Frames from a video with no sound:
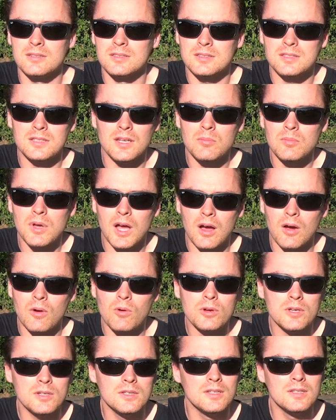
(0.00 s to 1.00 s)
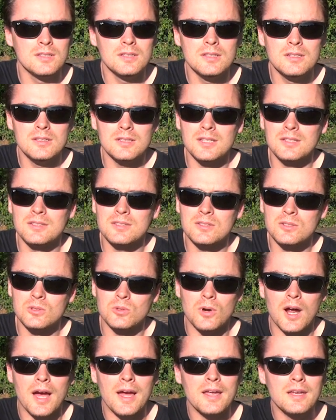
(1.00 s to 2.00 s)
somehow he's
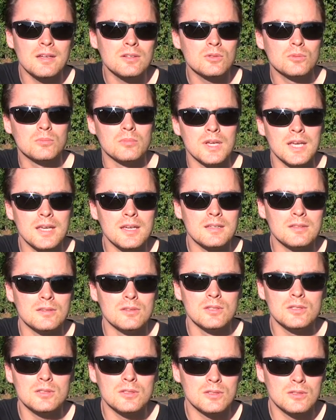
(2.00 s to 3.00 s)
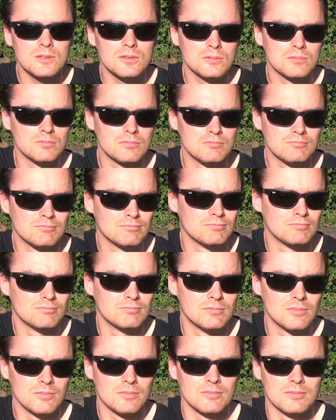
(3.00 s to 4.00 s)
trying to make this,
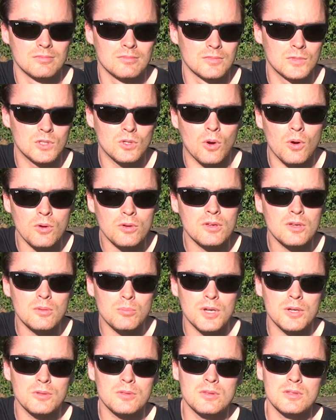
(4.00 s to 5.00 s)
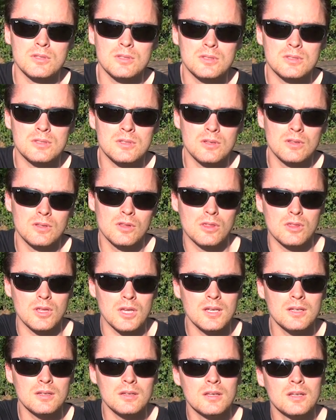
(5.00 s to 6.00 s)
talking about this
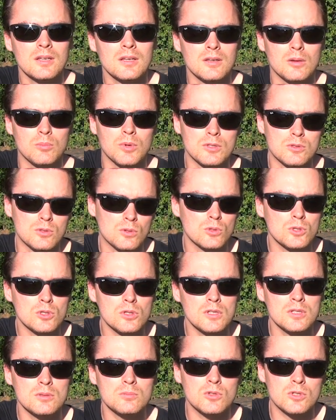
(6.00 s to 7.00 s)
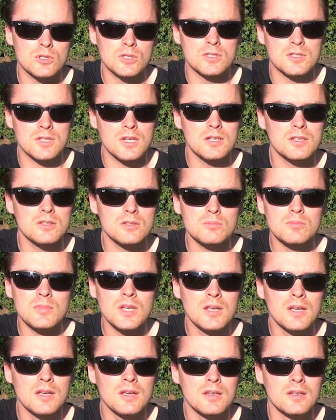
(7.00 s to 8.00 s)
thing, about socialism or statism,
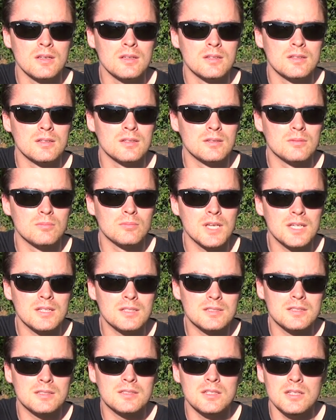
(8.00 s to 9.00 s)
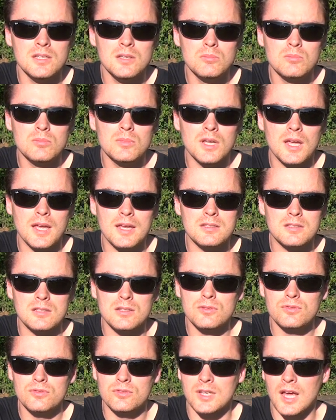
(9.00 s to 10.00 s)
make it seem as
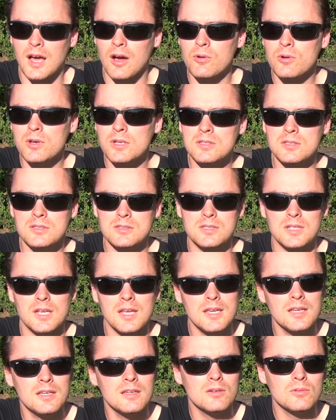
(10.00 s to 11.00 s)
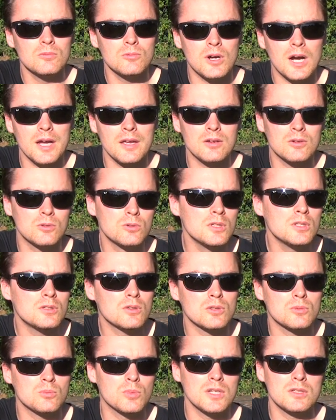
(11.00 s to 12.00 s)
if now he's saying why a
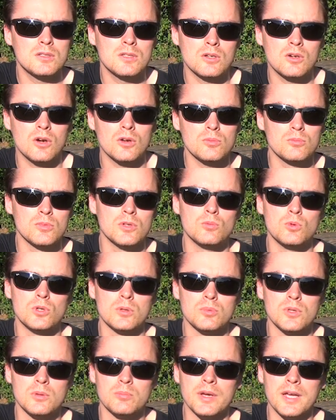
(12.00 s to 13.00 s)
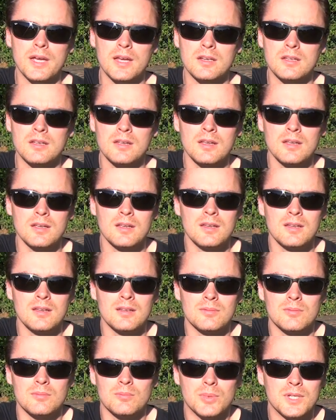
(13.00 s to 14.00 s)
resource-based economy would be bad.
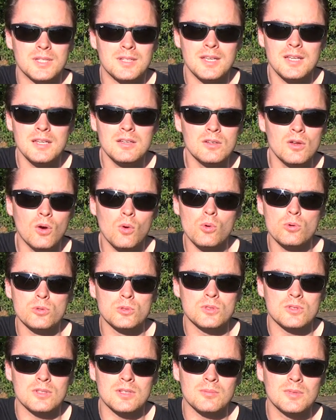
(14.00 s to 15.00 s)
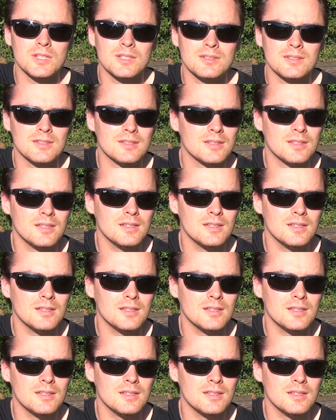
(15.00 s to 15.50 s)
But he knows, I mean,